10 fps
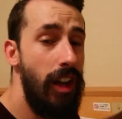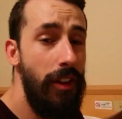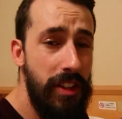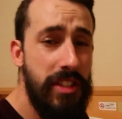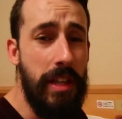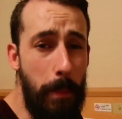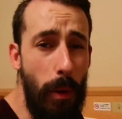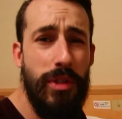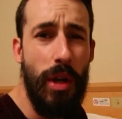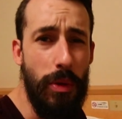Obviously,
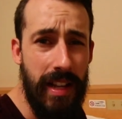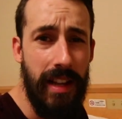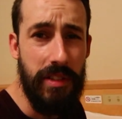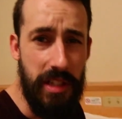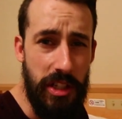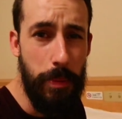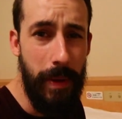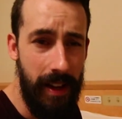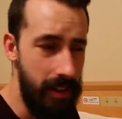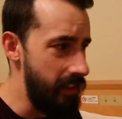most hotels in
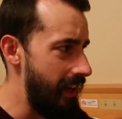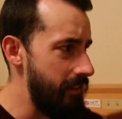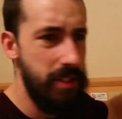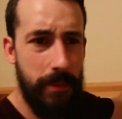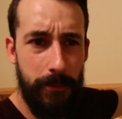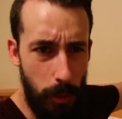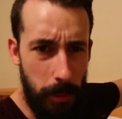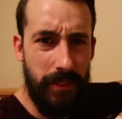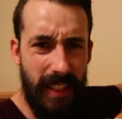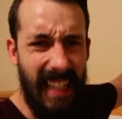Japan are gonna have some
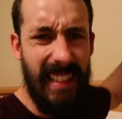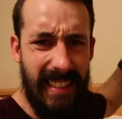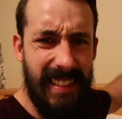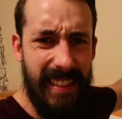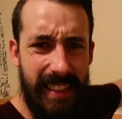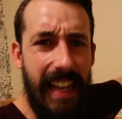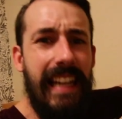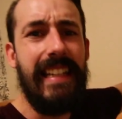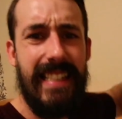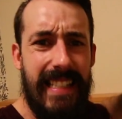form of like
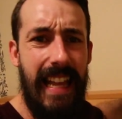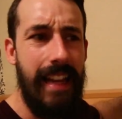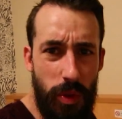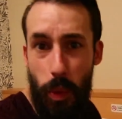nightstand.